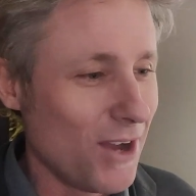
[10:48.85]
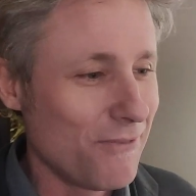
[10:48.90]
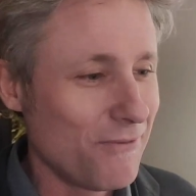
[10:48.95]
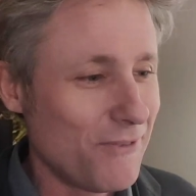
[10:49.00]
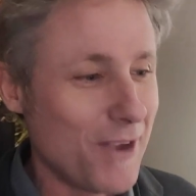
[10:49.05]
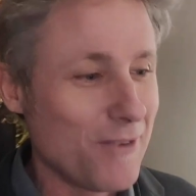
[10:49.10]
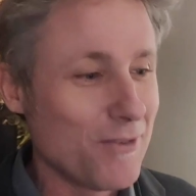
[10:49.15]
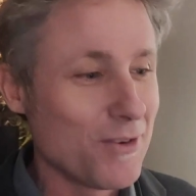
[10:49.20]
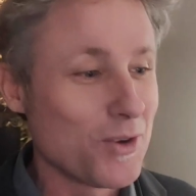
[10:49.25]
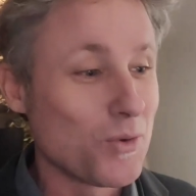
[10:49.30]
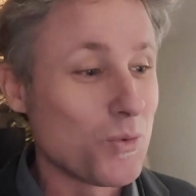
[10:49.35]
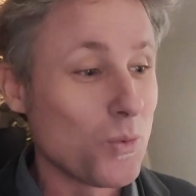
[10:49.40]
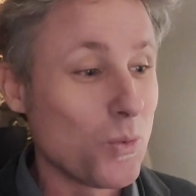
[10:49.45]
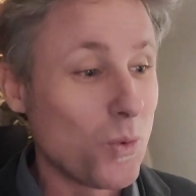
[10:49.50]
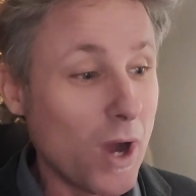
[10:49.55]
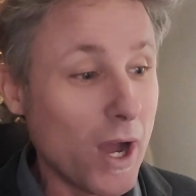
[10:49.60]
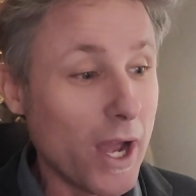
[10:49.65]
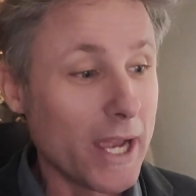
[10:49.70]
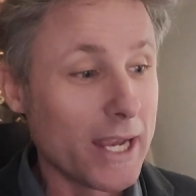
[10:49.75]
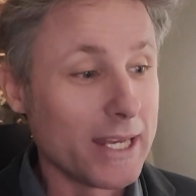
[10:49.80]
Favorite
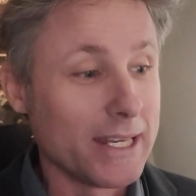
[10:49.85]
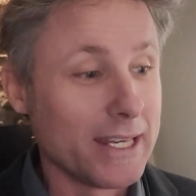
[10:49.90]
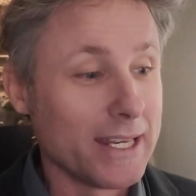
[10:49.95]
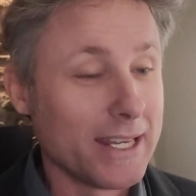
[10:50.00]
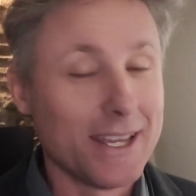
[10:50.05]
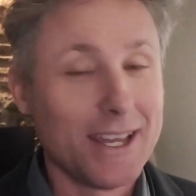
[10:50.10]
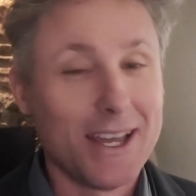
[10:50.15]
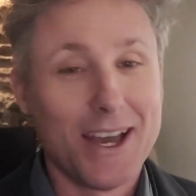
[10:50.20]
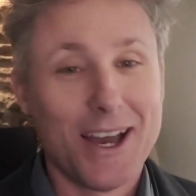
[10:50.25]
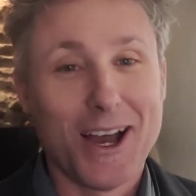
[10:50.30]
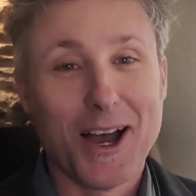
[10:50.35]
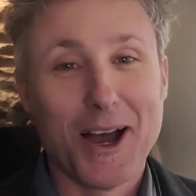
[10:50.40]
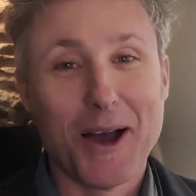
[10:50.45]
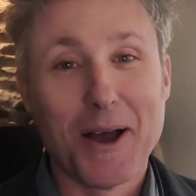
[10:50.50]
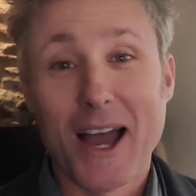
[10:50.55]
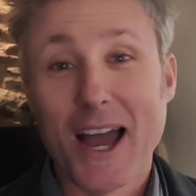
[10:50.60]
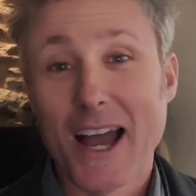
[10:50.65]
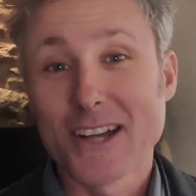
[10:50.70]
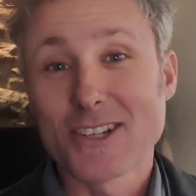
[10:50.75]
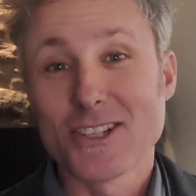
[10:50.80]
wine?
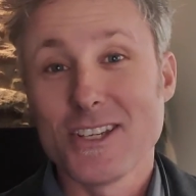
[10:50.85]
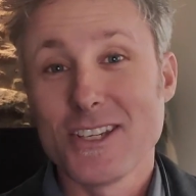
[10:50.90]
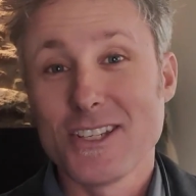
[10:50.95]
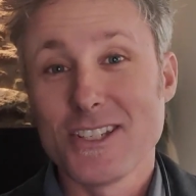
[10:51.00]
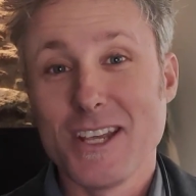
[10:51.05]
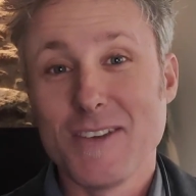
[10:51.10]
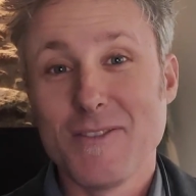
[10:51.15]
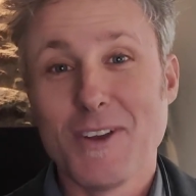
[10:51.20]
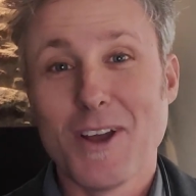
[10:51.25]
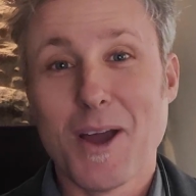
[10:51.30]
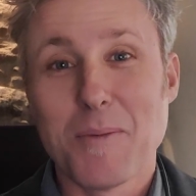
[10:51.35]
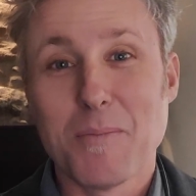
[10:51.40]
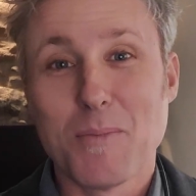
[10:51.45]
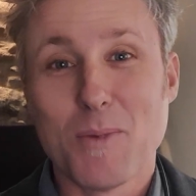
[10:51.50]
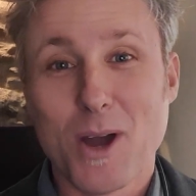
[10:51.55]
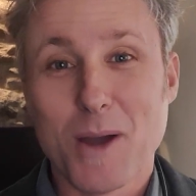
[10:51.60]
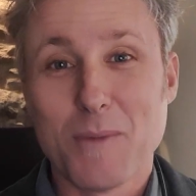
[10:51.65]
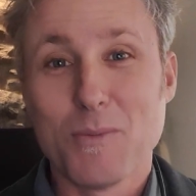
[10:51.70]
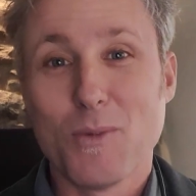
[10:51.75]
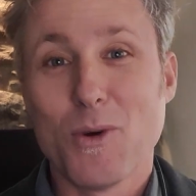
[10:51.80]
Actually, Stephen,
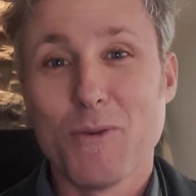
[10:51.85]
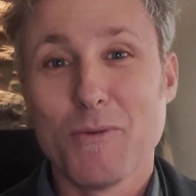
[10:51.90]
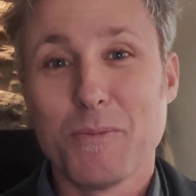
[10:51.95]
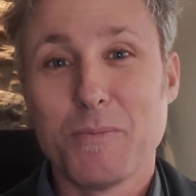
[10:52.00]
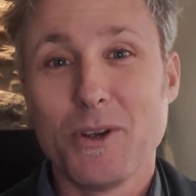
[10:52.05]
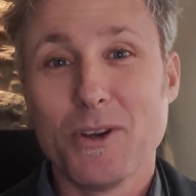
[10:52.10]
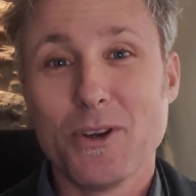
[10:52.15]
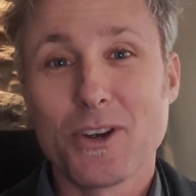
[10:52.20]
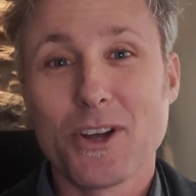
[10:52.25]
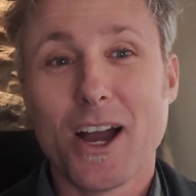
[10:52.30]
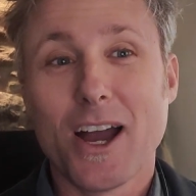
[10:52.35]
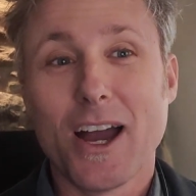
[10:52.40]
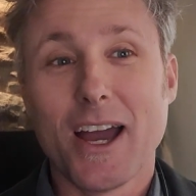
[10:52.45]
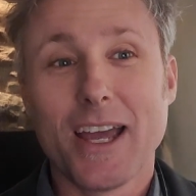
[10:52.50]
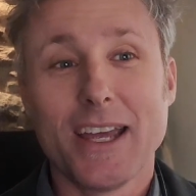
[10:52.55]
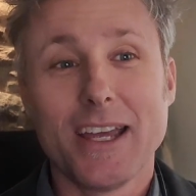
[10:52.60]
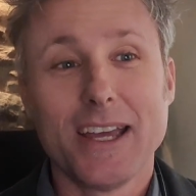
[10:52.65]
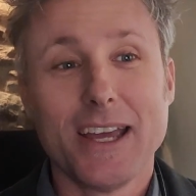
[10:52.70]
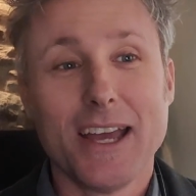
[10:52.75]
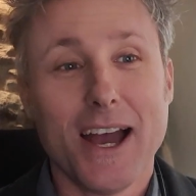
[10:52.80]
I'm more of a beer
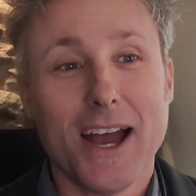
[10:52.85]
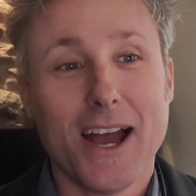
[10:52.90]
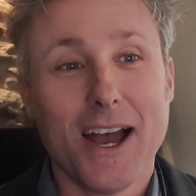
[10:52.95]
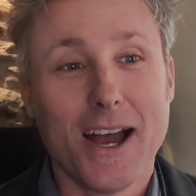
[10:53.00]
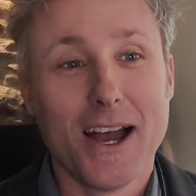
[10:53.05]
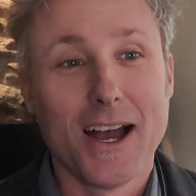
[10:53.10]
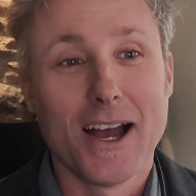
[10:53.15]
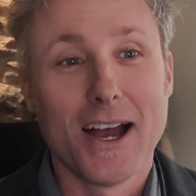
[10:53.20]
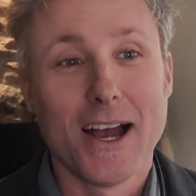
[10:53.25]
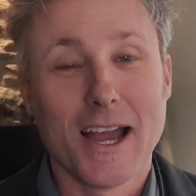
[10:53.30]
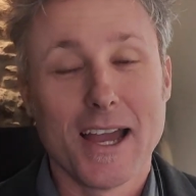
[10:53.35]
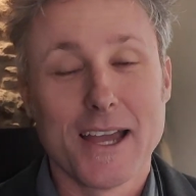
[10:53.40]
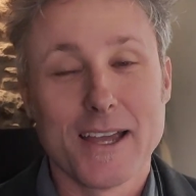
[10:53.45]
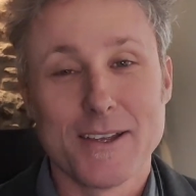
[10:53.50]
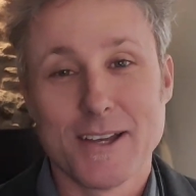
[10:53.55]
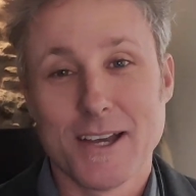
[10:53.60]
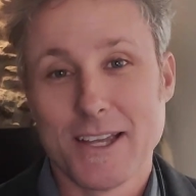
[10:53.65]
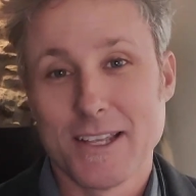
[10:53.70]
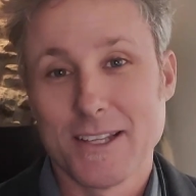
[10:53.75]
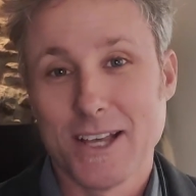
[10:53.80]
guy.
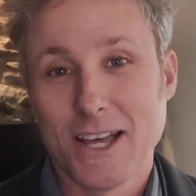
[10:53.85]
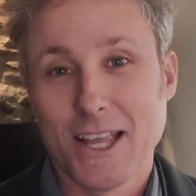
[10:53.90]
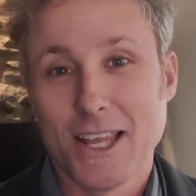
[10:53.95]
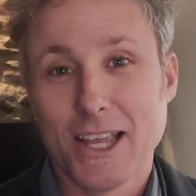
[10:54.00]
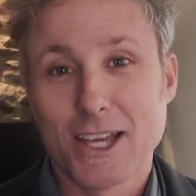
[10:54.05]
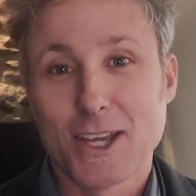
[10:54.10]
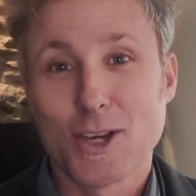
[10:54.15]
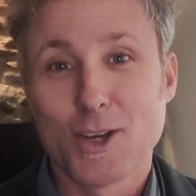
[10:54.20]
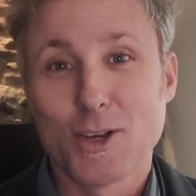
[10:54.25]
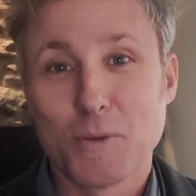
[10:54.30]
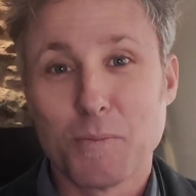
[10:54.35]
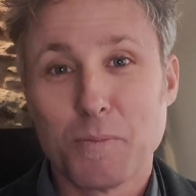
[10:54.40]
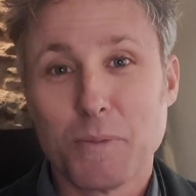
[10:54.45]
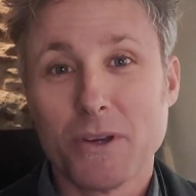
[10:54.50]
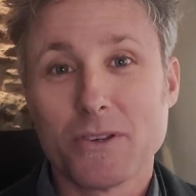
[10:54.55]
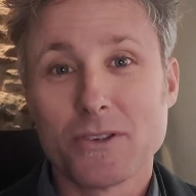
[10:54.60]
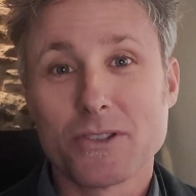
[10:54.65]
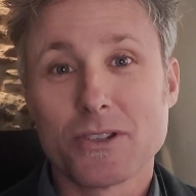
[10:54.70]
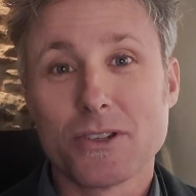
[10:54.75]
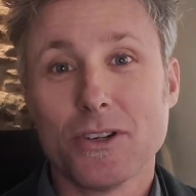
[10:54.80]
I like a good
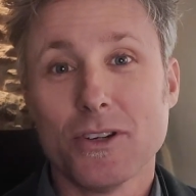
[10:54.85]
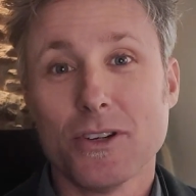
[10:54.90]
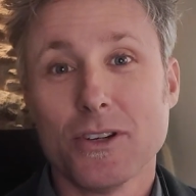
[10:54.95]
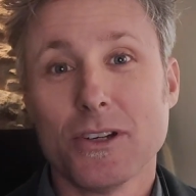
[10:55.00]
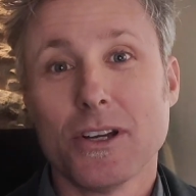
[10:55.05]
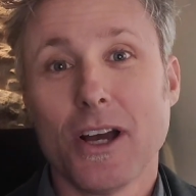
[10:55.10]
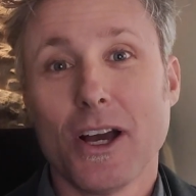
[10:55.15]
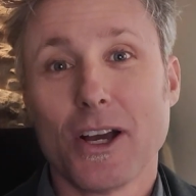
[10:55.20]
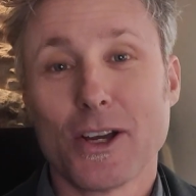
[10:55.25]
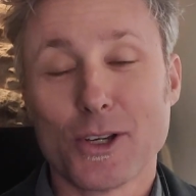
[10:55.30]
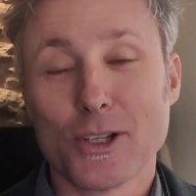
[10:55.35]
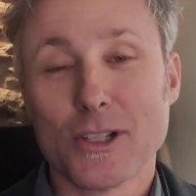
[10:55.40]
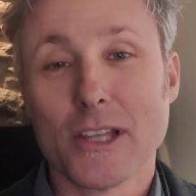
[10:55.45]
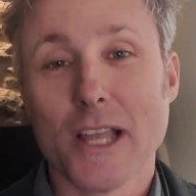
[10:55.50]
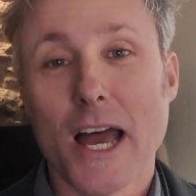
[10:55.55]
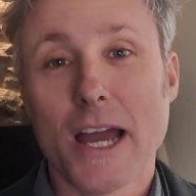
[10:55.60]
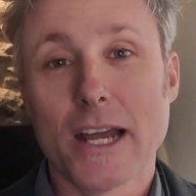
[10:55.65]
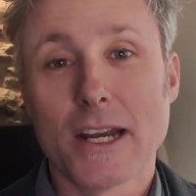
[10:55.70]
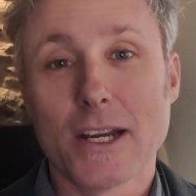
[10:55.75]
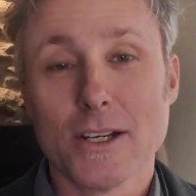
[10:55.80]
Pilsner, a good
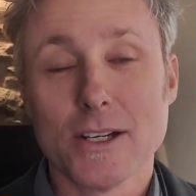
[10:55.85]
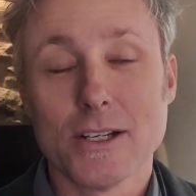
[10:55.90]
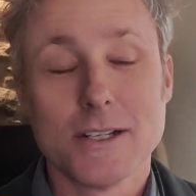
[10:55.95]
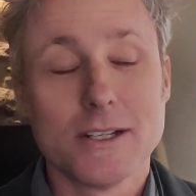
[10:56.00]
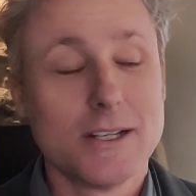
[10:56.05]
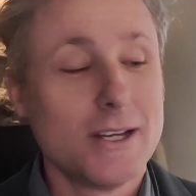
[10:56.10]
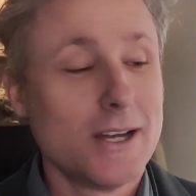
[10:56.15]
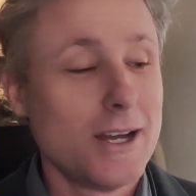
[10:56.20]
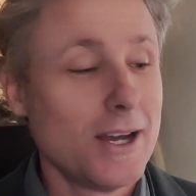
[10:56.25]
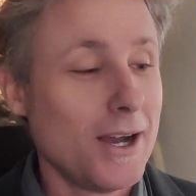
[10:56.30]
lager.